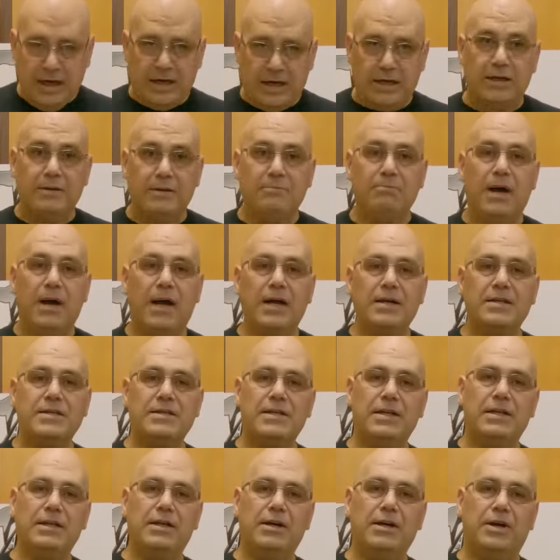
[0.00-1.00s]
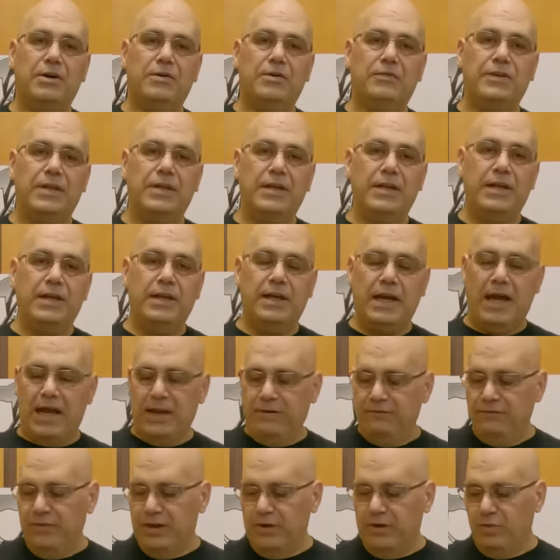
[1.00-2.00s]
an unboxing of the
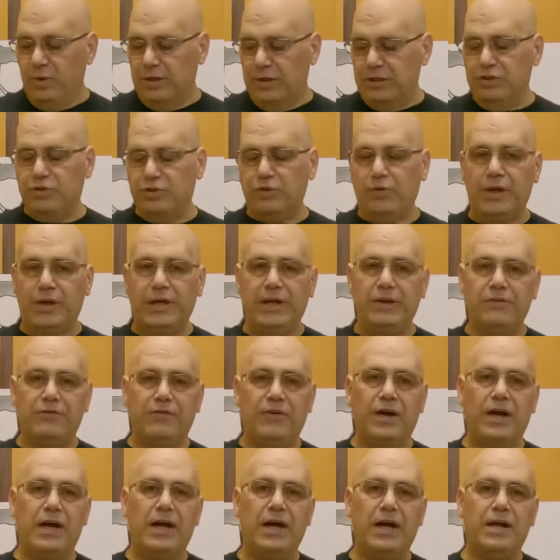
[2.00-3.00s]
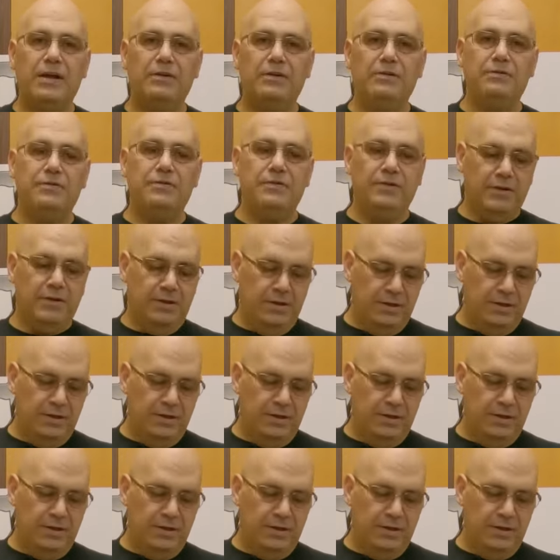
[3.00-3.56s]
NV125